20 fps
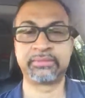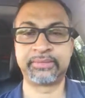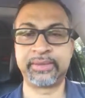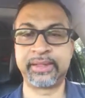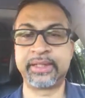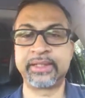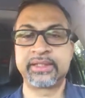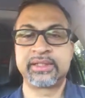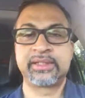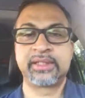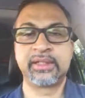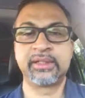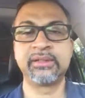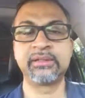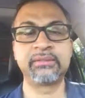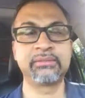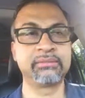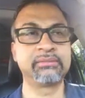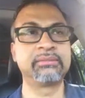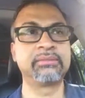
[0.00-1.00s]
but
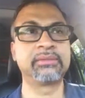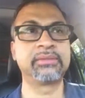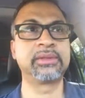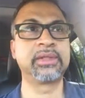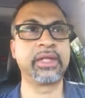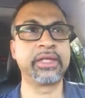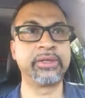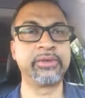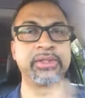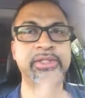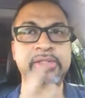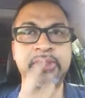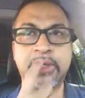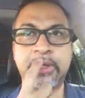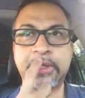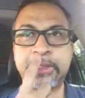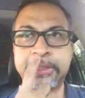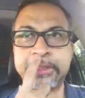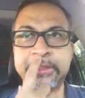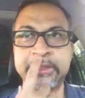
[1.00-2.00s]
still the US
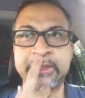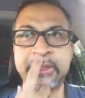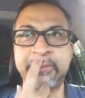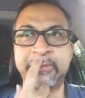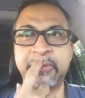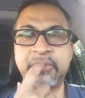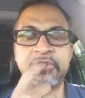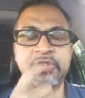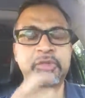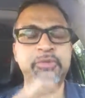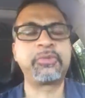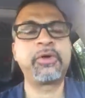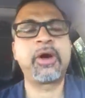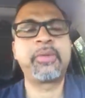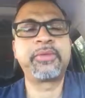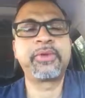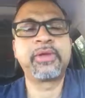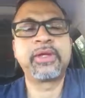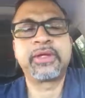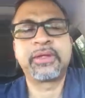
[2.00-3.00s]
dollar is the most
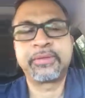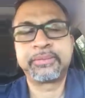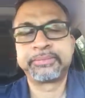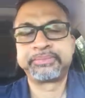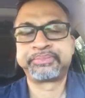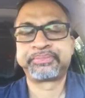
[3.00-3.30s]
popular.